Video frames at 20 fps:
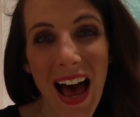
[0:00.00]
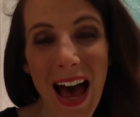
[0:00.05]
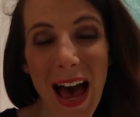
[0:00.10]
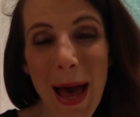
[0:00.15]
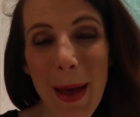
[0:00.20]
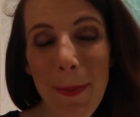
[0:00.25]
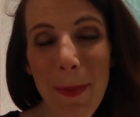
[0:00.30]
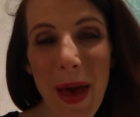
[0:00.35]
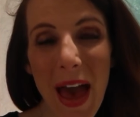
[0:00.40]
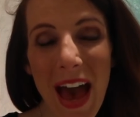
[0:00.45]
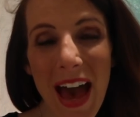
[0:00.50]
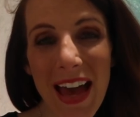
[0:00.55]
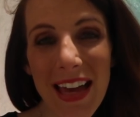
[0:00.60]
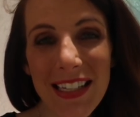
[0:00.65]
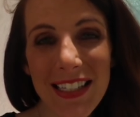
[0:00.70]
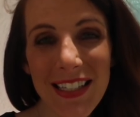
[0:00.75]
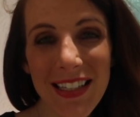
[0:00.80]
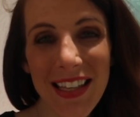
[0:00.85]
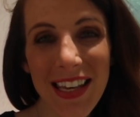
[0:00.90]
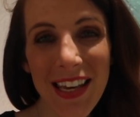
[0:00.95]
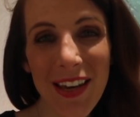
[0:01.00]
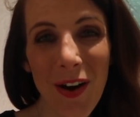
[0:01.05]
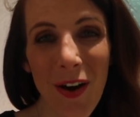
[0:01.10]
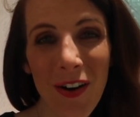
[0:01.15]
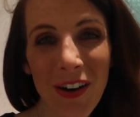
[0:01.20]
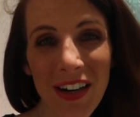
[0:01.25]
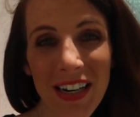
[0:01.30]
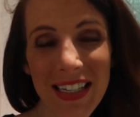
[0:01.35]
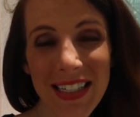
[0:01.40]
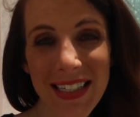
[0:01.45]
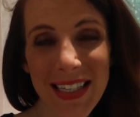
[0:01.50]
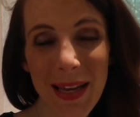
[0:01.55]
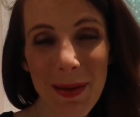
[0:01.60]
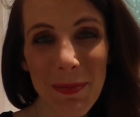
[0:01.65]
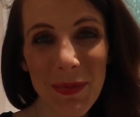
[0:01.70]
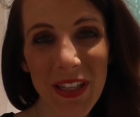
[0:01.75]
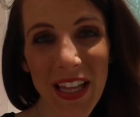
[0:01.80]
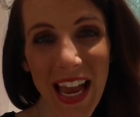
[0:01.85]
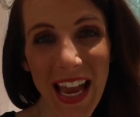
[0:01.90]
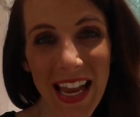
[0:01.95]
Up at the R S
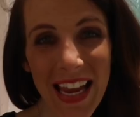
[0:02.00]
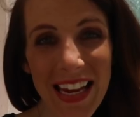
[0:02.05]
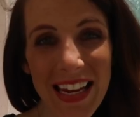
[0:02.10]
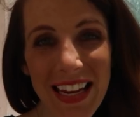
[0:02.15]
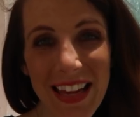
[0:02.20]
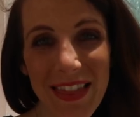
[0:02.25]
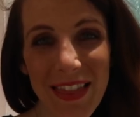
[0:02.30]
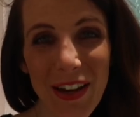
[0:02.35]
M Lake,